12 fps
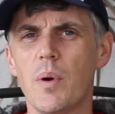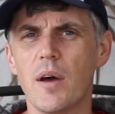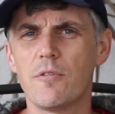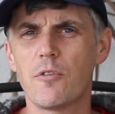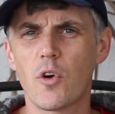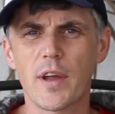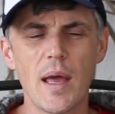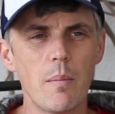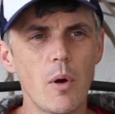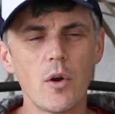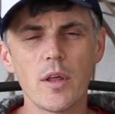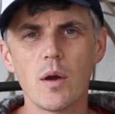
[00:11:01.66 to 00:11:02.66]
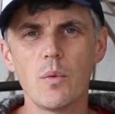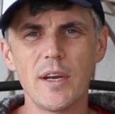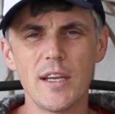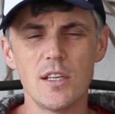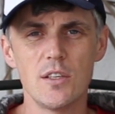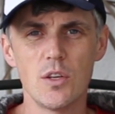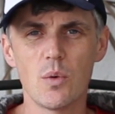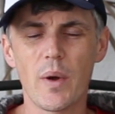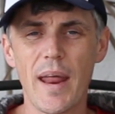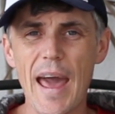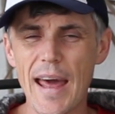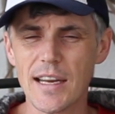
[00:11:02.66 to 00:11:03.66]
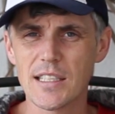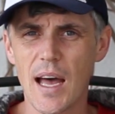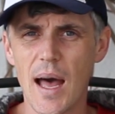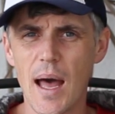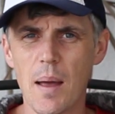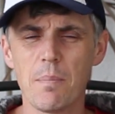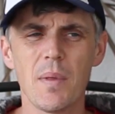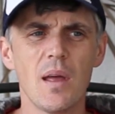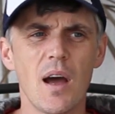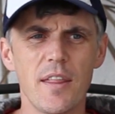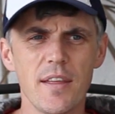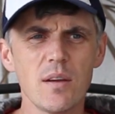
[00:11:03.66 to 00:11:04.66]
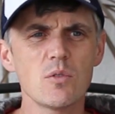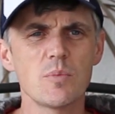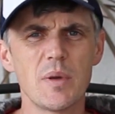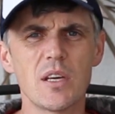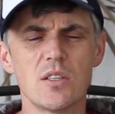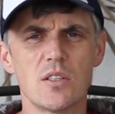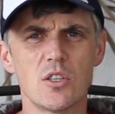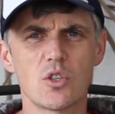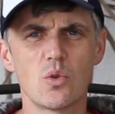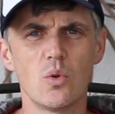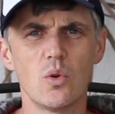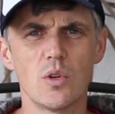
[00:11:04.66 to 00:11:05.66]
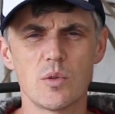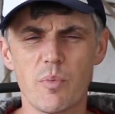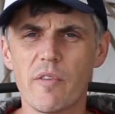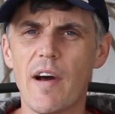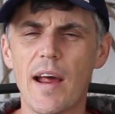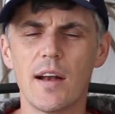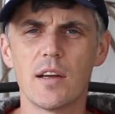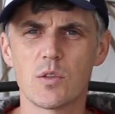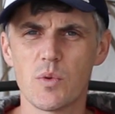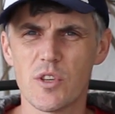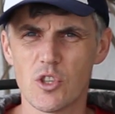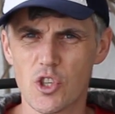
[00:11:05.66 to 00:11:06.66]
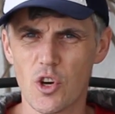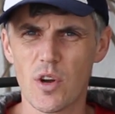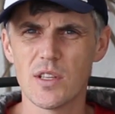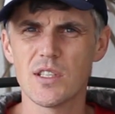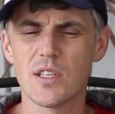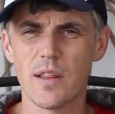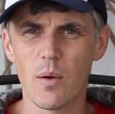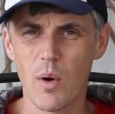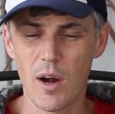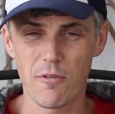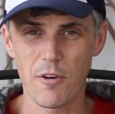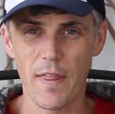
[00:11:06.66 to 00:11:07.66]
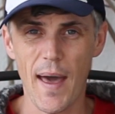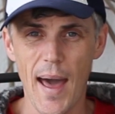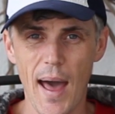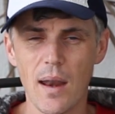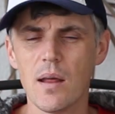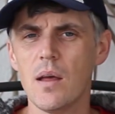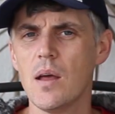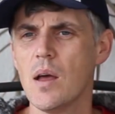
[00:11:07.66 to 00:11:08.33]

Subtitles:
but for Cambodia we needed to do one ahead of time. I think it was because the school is providing us with insurance and they want it for that.